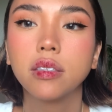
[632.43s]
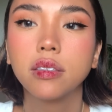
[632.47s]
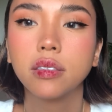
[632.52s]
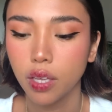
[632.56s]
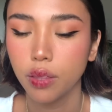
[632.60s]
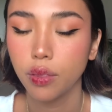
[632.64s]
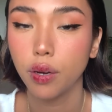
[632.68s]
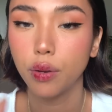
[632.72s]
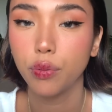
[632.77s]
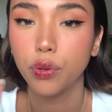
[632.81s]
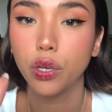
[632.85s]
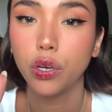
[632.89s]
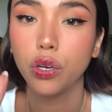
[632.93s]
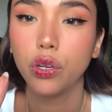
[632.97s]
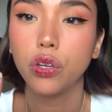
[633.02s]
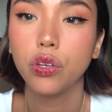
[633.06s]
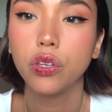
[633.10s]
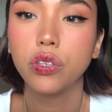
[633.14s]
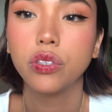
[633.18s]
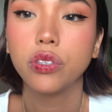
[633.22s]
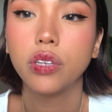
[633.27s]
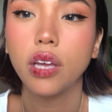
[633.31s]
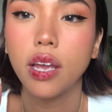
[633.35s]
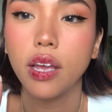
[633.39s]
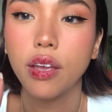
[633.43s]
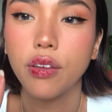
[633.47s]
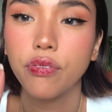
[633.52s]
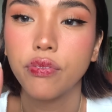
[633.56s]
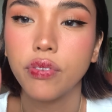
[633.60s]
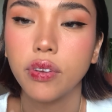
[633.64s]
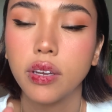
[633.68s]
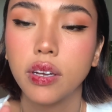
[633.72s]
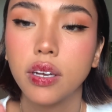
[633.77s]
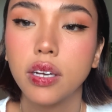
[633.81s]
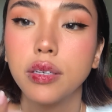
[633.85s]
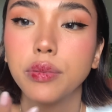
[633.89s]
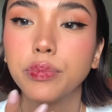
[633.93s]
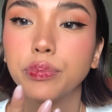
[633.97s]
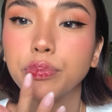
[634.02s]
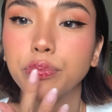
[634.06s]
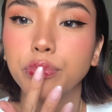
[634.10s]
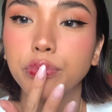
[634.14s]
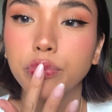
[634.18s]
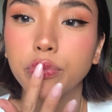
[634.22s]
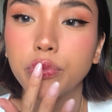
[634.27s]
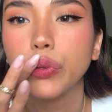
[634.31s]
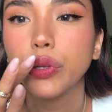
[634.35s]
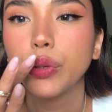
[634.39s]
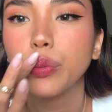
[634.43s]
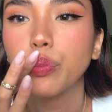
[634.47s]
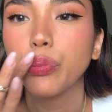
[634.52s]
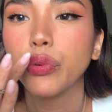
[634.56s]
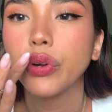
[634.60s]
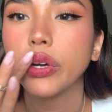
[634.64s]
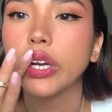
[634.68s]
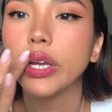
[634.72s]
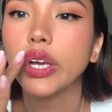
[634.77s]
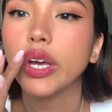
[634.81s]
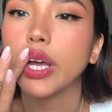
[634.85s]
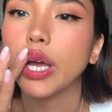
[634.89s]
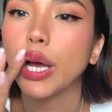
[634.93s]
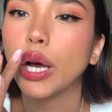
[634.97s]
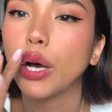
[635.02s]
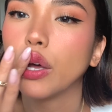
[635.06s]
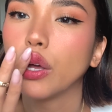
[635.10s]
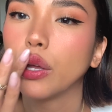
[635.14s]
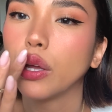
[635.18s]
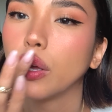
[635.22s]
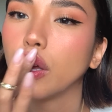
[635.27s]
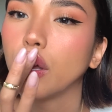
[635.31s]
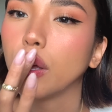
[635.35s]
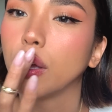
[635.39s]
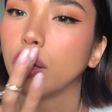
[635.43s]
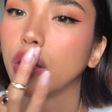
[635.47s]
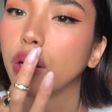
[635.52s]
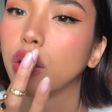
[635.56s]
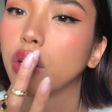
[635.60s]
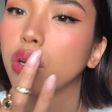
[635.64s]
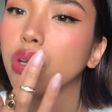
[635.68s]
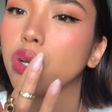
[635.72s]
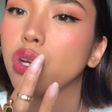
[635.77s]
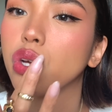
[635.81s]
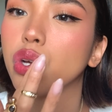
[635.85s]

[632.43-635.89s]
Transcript: then I'm gonna use a finger, spread it out and